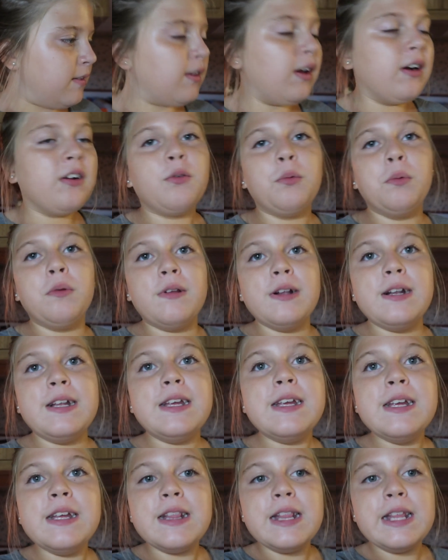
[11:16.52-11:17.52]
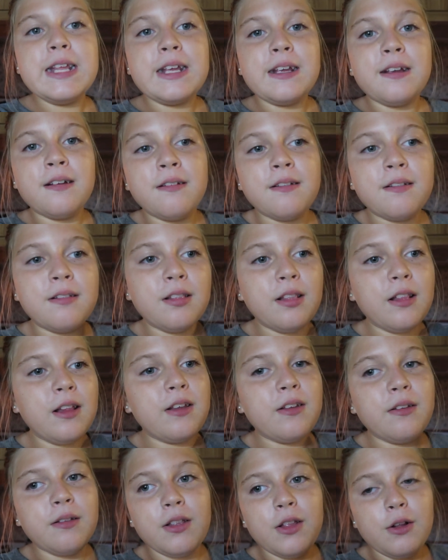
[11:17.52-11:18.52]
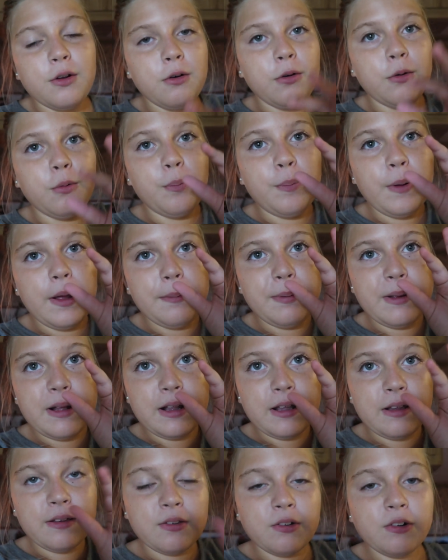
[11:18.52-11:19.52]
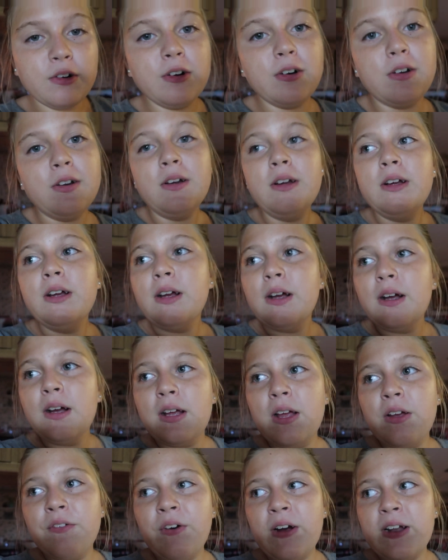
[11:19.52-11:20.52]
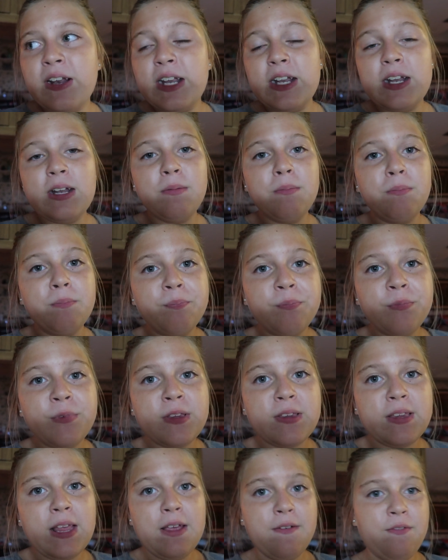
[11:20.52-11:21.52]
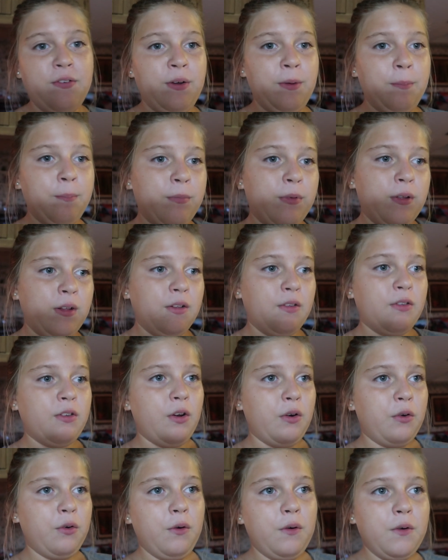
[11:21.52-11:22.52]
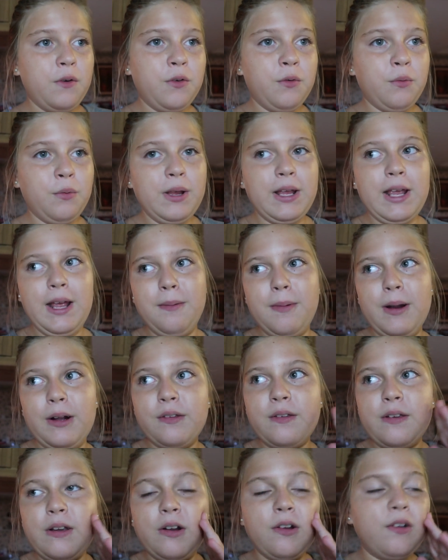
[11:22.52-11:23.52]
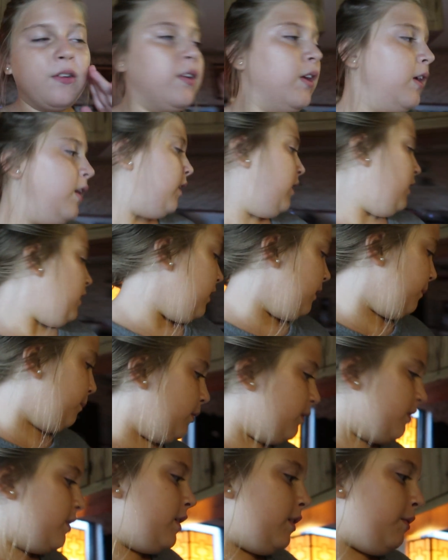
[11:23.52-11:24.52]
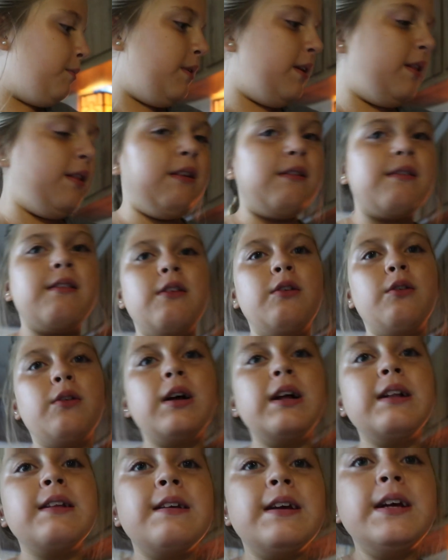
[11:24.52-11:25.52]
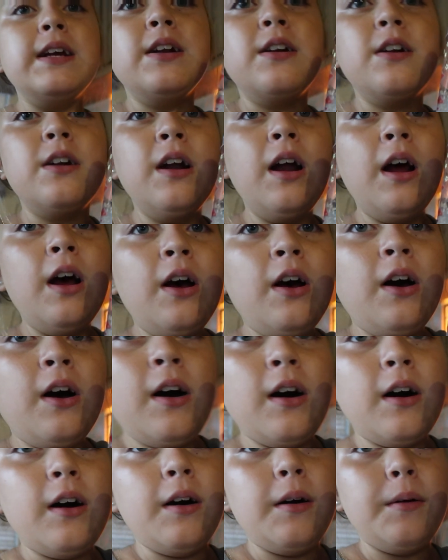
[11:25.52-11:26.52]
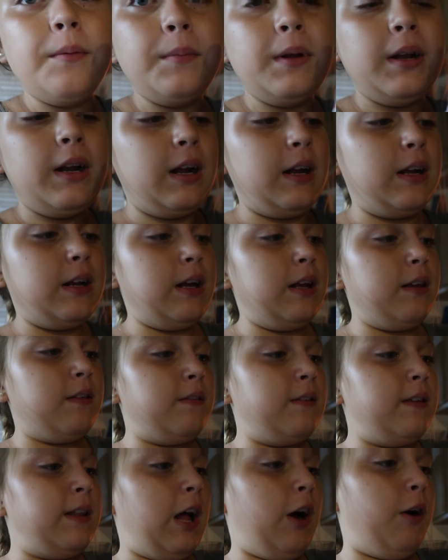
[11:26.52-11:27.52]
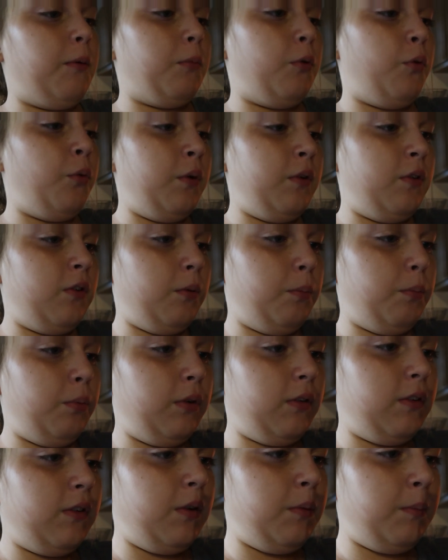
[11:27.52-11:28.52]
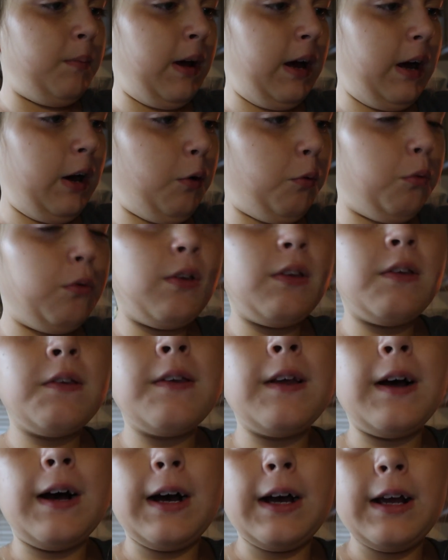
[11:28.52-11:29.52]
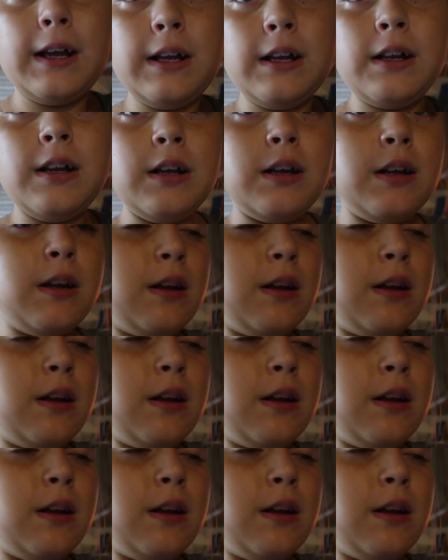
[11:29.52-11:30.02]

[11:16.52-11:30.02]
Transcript: Socks was gonna eat the li little baby lizard if I didn't save him. And so we came downstairs. I put him in this little container, um, and I guess now I'm going to put him outside.